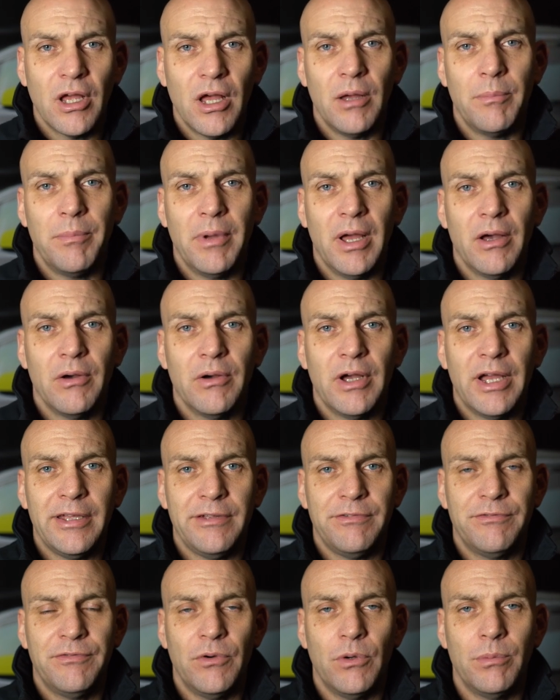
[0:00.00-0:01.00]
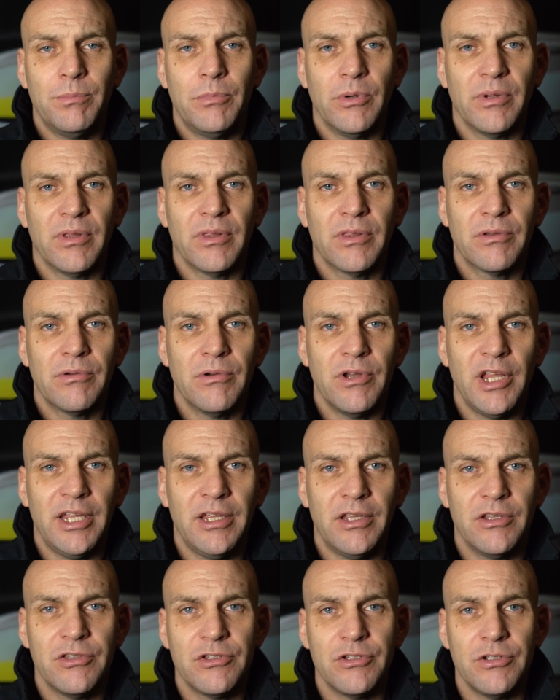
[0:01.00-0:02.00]
about a 4.3
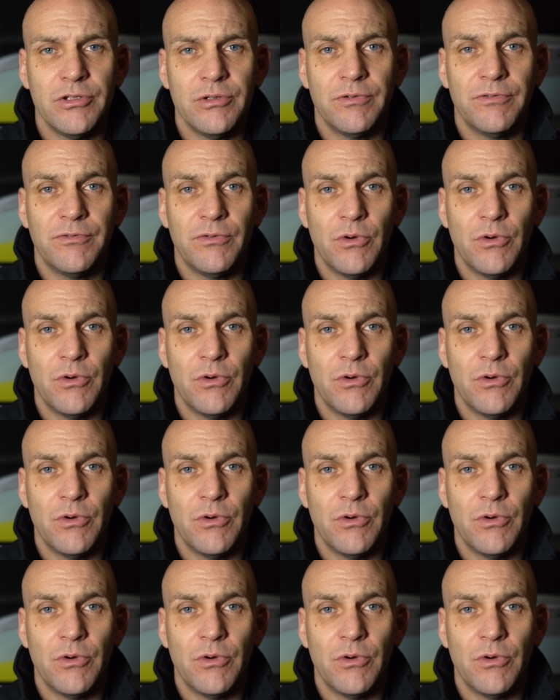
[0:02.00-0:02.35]
to